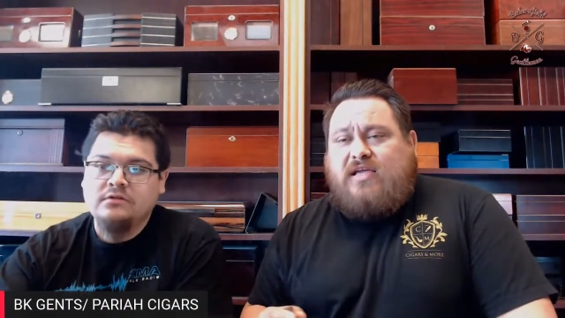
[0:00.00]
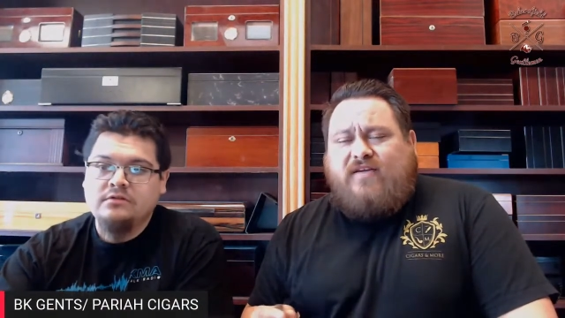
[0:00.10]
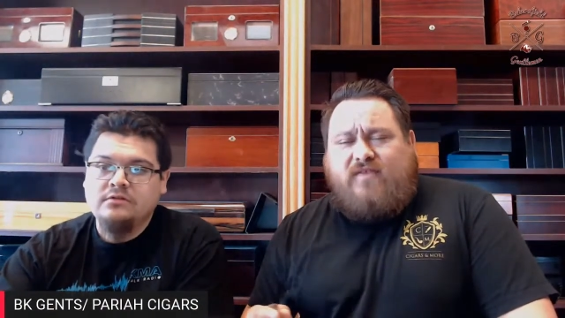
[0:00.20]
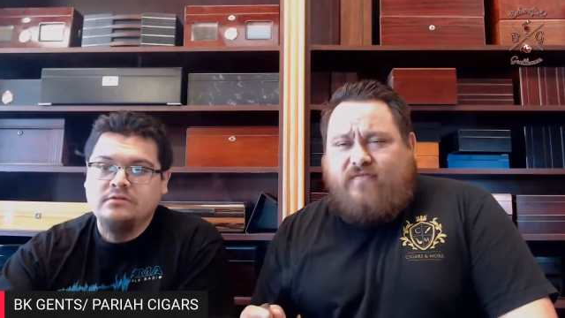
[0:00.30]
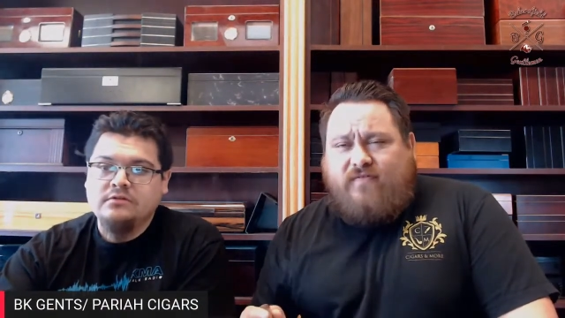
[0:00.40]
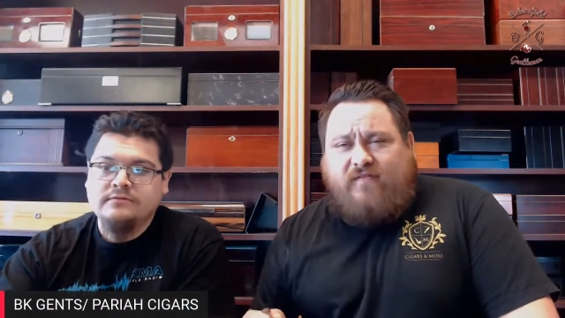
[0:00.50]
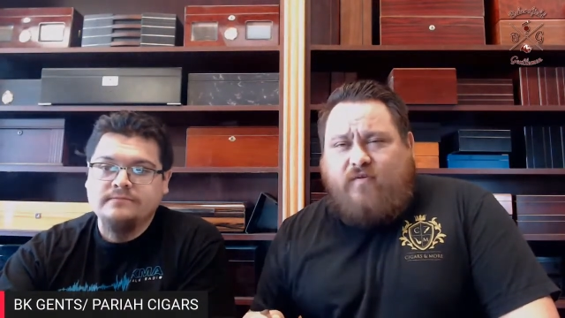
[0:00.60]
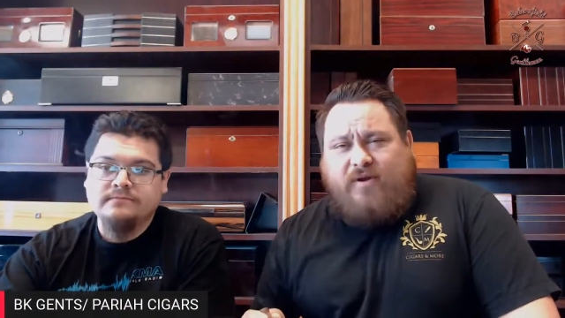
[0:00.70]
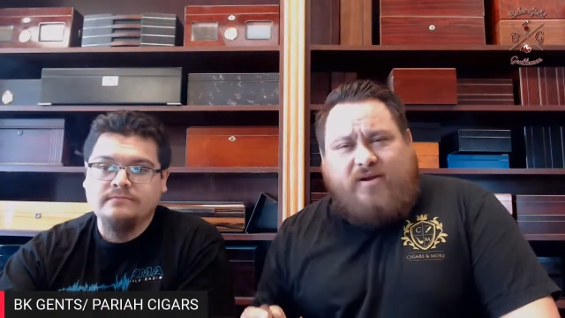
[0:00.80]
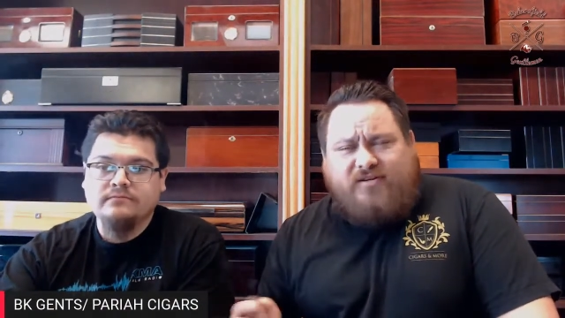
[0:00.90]
Speaker 1: And if you've
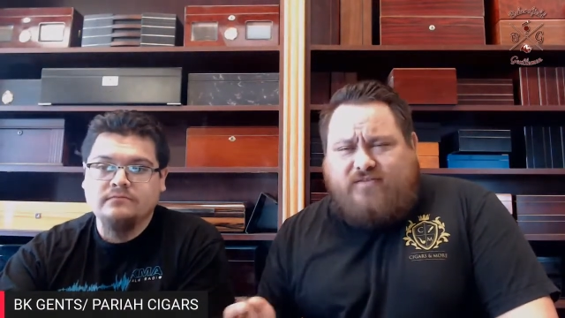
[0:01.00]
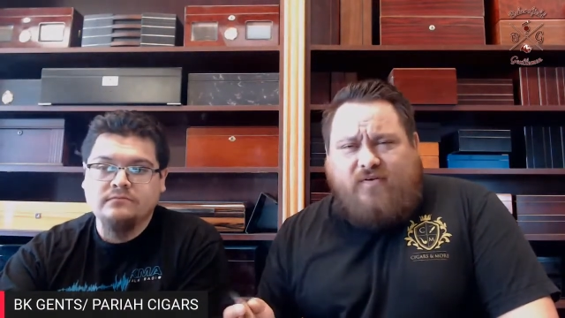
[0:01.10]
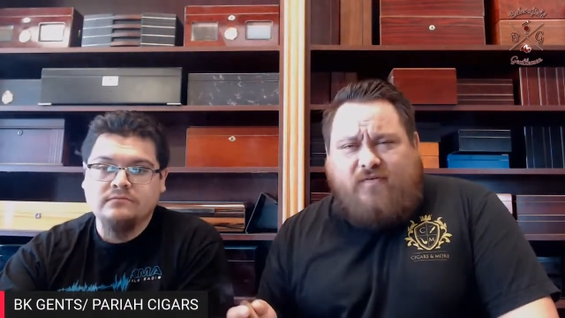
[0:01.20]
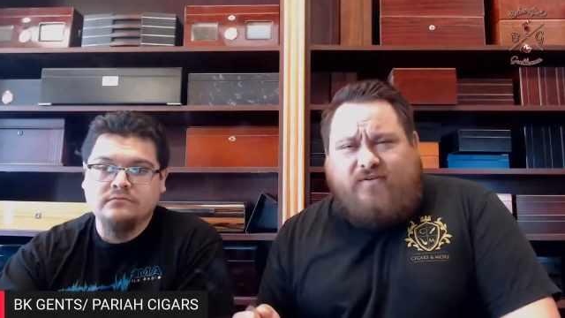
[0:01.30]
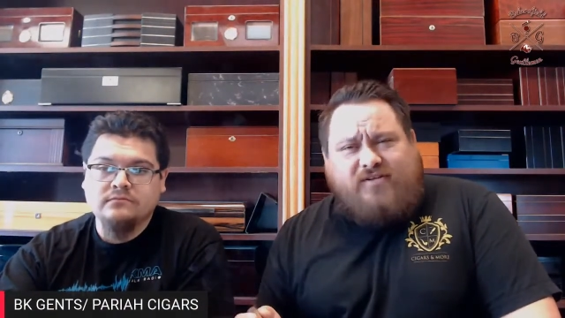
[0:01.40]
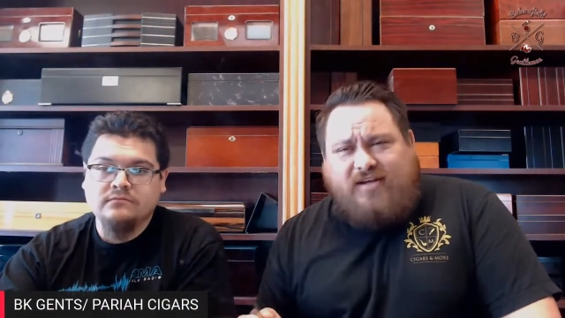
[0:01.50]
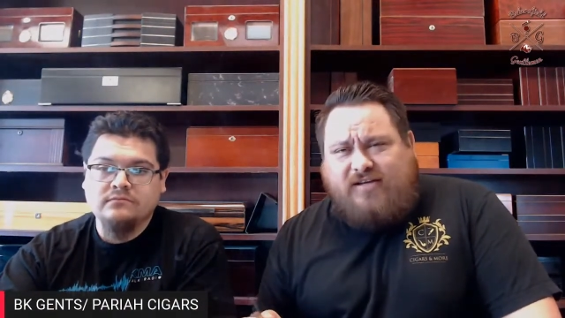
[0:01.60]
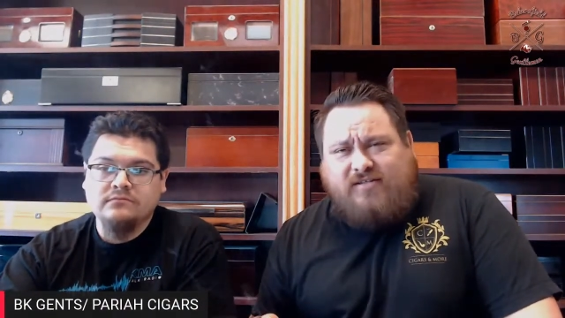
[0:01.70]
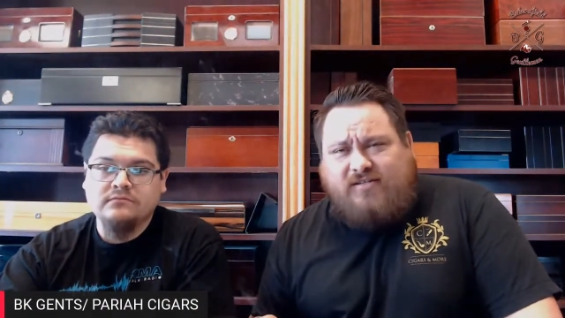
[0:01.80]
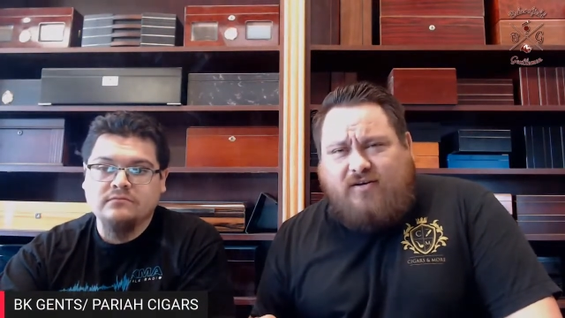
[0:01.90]
never been here, just vote for us,
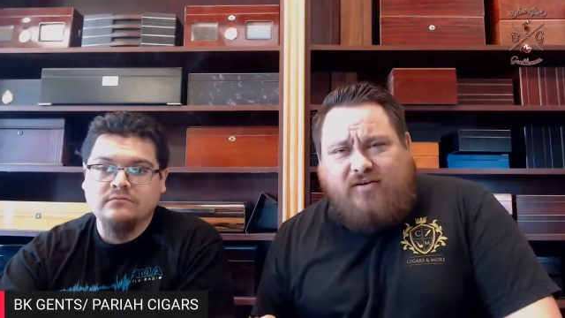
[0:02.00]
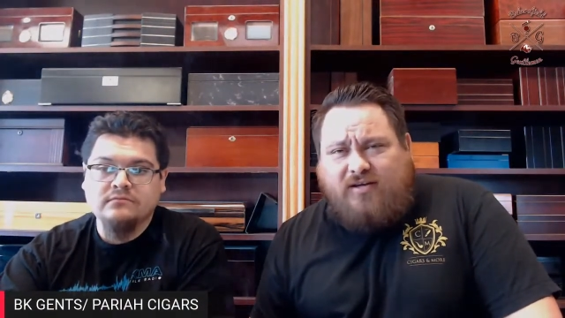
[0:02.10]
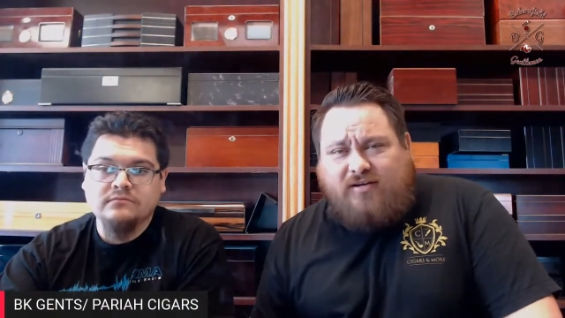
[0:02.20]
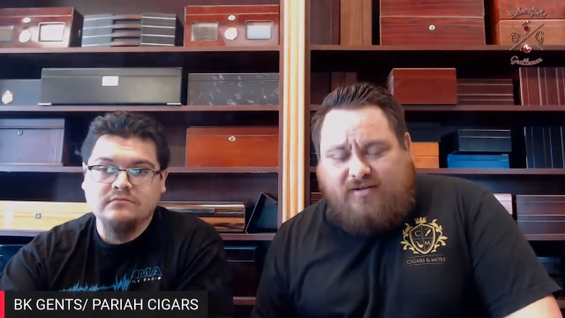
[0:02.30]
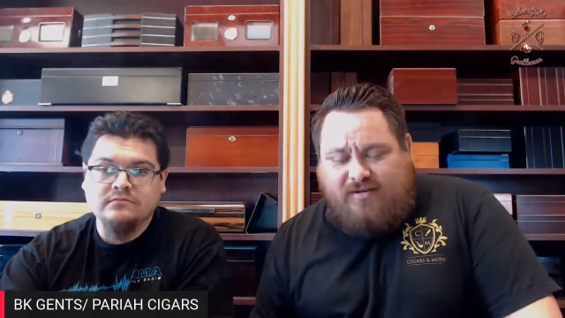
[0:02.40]
guys. It's all good.